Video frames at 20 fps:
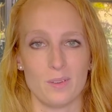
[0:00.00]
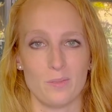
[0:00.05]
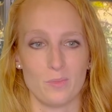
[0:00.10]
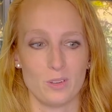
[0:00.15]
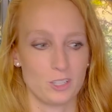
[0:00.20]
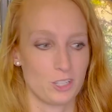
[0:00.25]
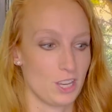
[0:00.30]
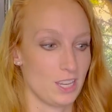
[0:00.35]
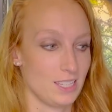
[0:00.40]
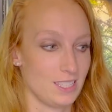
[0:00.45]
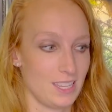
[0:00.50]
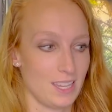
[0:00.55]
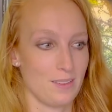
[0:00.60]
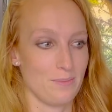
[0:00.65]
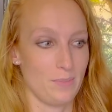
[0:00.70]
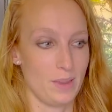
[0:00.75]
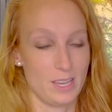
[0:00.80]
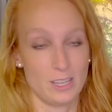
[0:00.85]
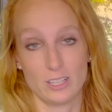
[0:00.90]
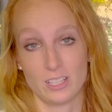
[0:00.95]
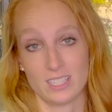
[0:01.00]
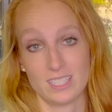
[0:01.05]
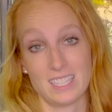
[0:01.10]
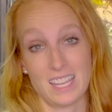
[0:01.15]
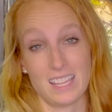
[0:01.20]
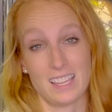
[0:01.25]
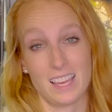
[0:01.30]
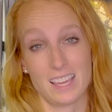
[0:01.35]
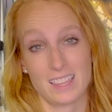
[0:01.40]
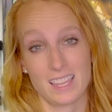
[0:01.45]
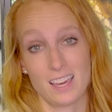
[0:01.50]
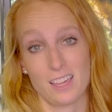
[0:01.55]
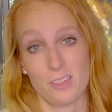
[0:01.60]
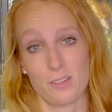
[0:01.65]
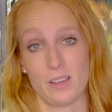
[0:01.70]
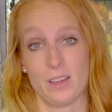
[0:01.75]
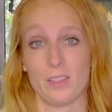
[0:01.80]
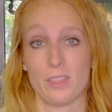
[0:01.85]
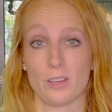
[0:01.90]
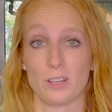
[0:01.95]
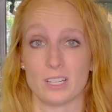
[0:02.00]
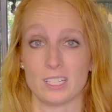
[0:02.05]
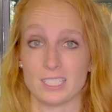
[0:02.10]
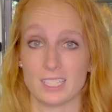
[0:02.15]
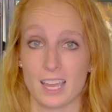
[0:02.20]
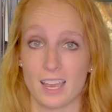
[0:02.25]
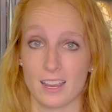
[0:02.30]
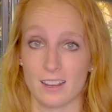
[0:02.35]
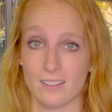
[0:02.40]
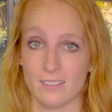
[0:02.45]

in which case they may just stay like that throughout their entire